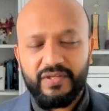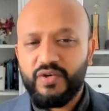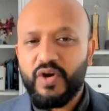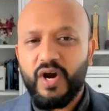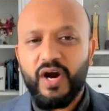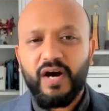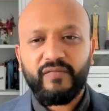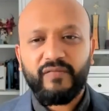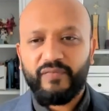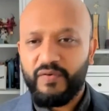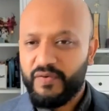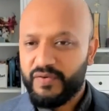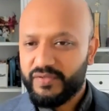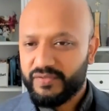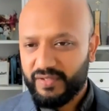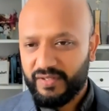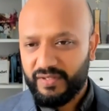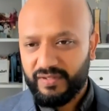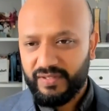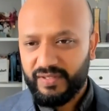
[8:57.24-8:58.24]
can't focus
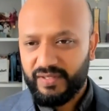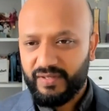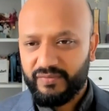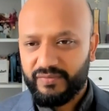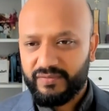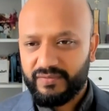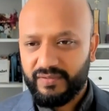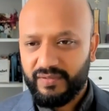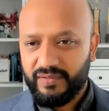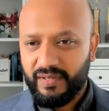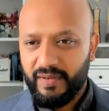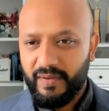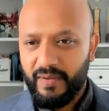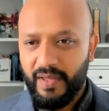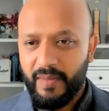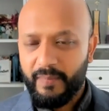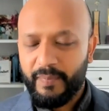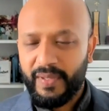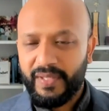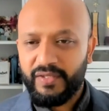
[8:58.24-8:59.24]
on anything else.
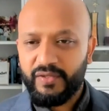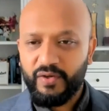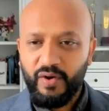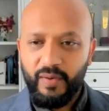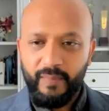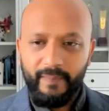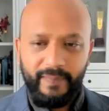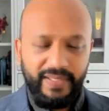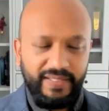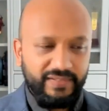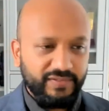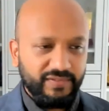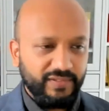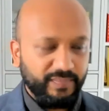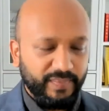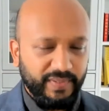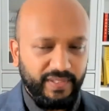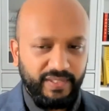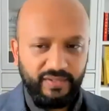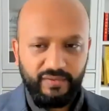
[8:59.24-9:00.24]
But you got bills to pay,